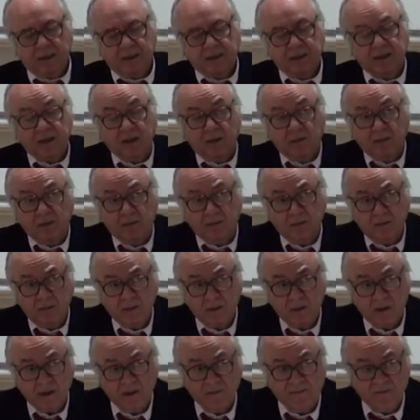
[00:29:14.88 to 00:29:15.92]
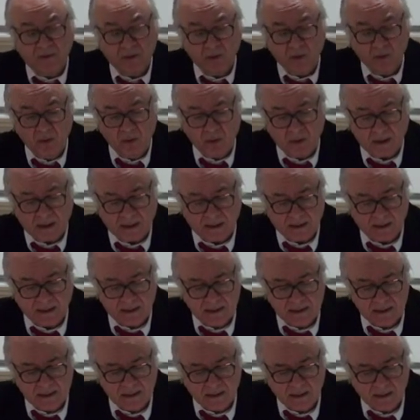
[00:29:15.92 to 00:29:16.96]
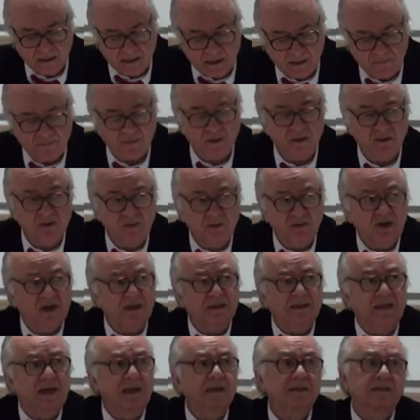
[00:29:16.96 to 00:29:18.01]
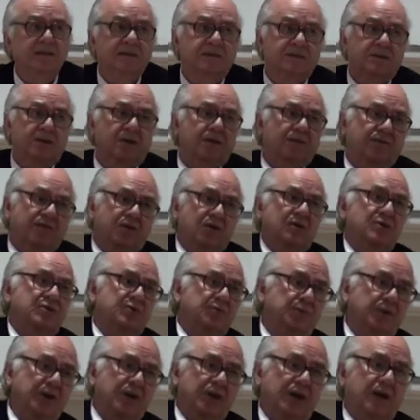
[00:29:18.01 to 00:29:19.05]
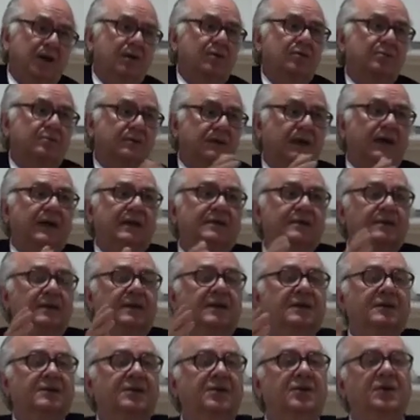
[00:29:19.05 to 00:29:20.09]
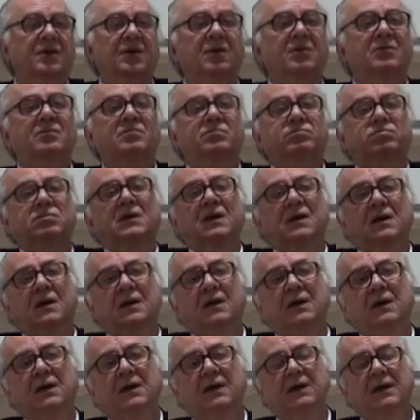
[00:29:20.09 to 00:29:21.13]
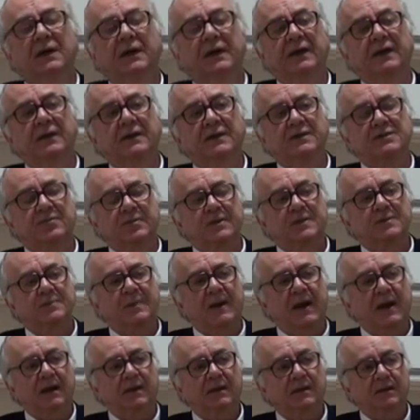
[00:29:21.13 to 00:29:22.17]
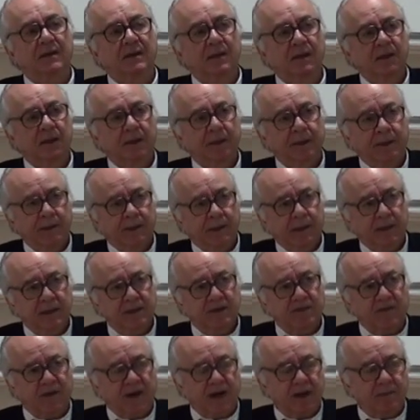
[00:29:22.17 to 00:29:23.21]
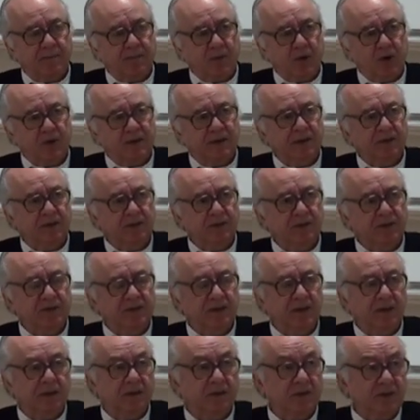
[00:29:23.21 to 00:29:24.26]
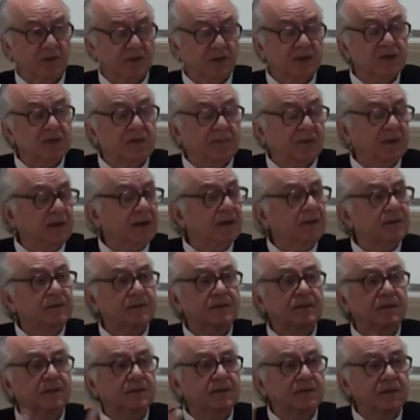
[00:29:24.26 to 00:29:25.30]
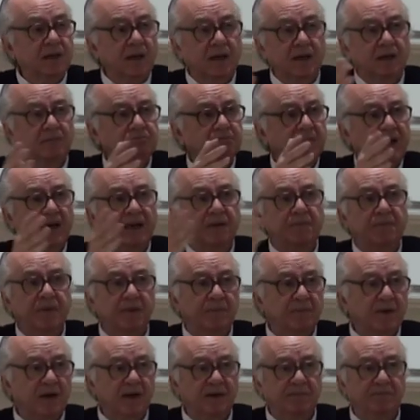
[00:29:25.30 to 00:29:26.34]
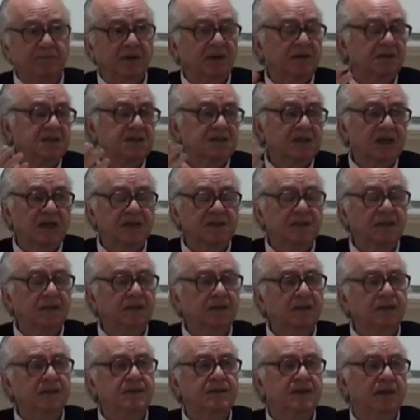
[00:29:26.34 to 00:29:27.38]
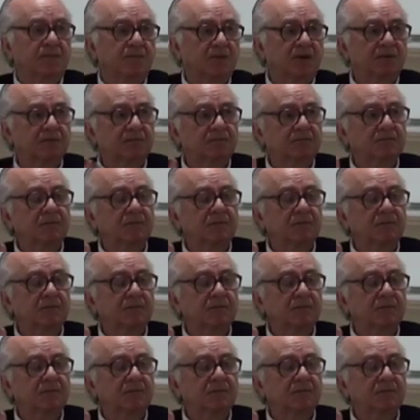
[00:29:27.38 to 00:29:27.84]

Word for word: So if you look at these uh, different social sciences, of course we know that, uh, you know, uh, in this respect, it's very important to see the disciplines. uh, many people have been discussing these. I'm not.